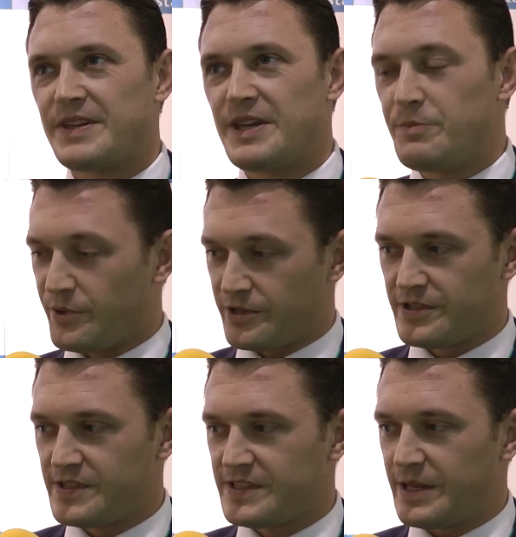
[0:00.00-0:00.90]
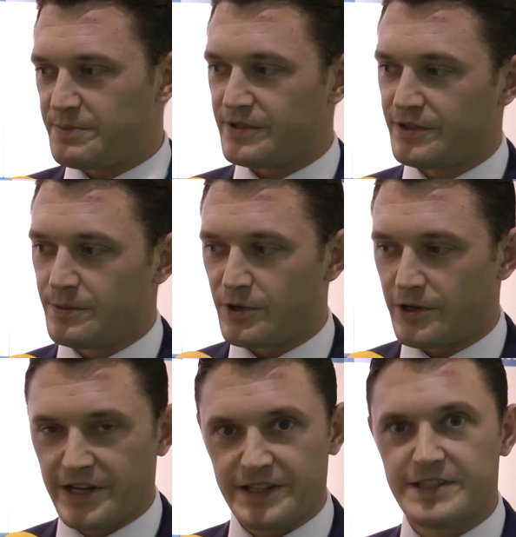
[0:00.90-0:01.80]
important steps on the
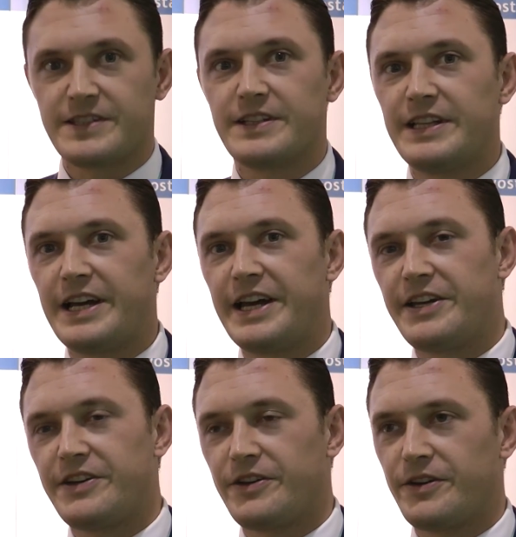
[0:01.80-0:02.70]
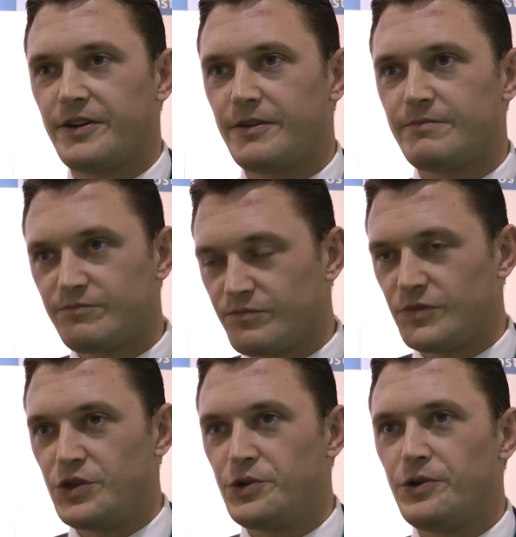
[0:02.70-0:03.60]
market, like
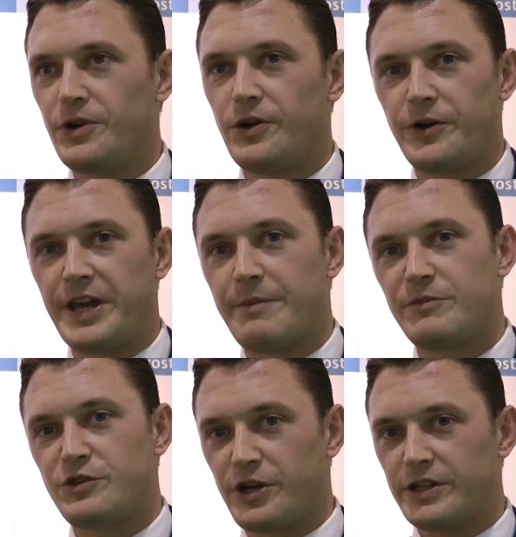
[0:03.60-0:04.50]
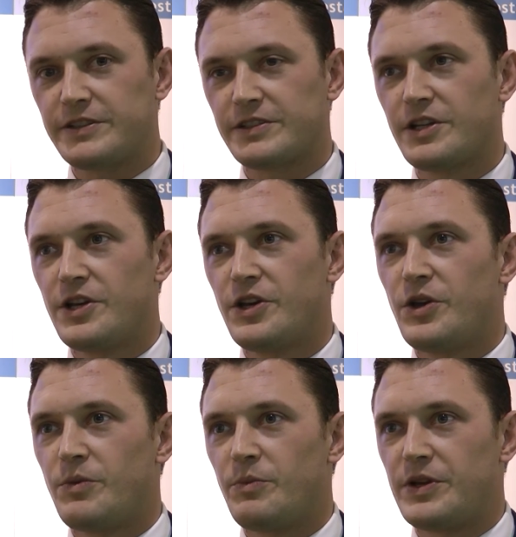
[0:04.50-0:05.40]
new OEM trucks.
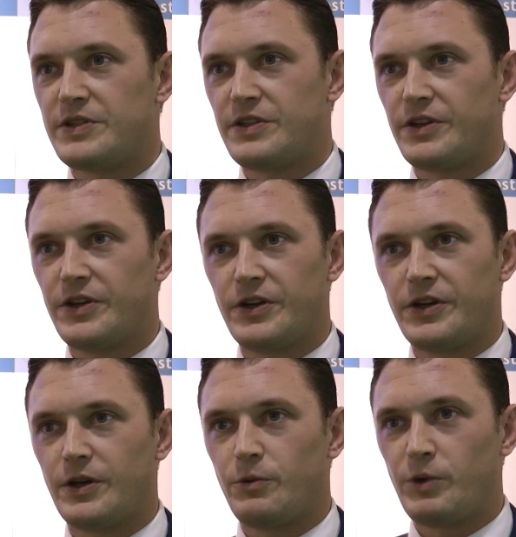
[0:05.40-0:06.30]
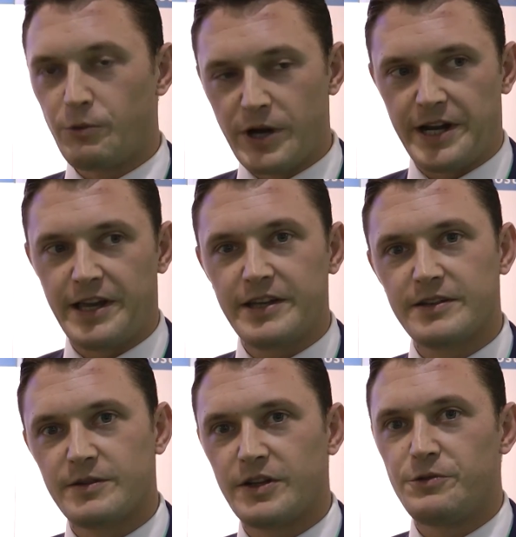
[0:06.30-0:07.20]
But we're waiting,
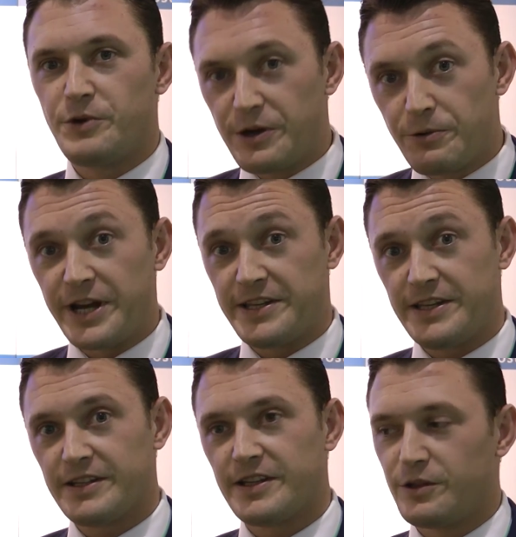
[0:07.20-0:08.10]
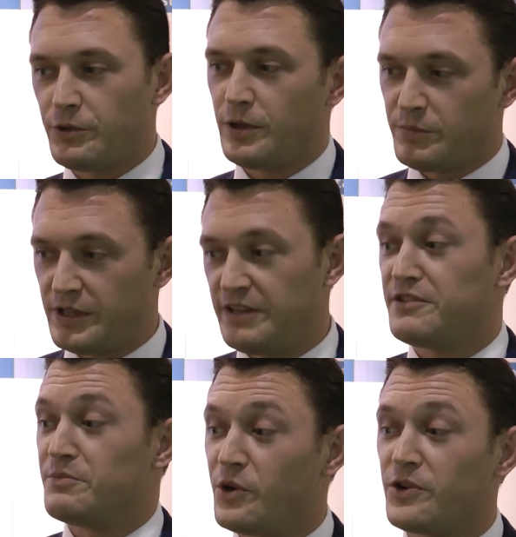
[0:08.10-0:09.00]
and we are ready, and we'll be
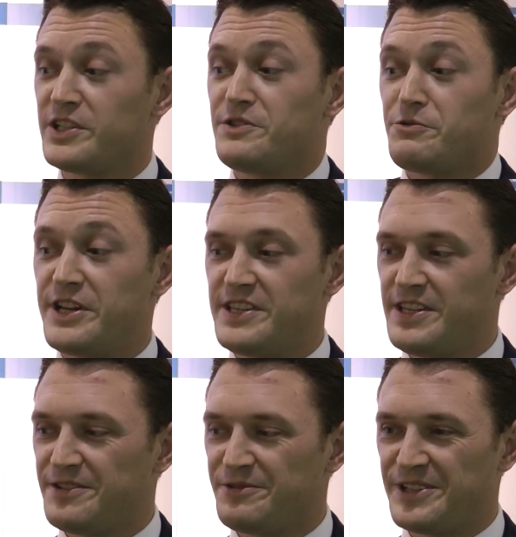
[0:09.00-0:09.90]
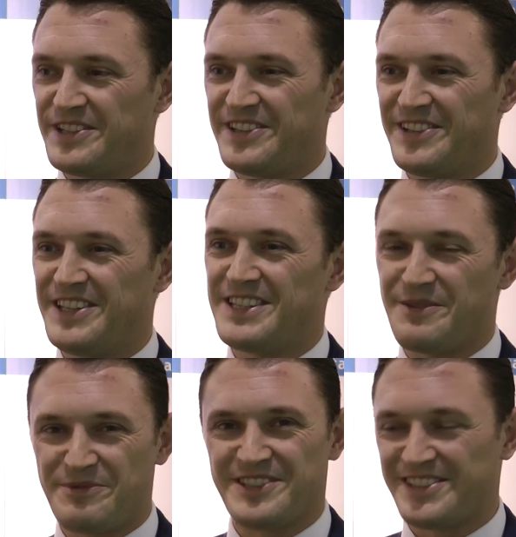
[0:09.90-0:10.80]
even more than ready when it
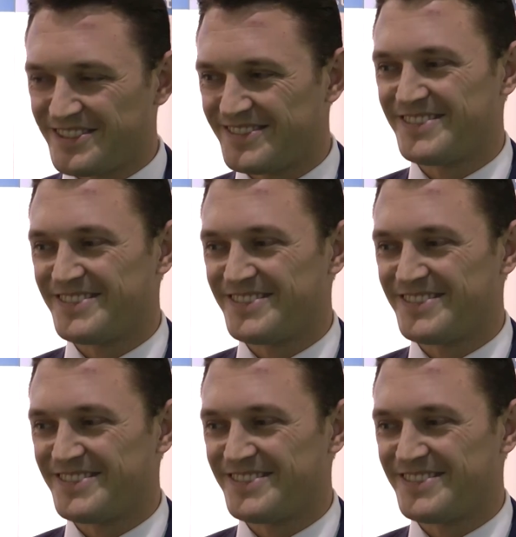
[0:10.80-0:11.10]
happens.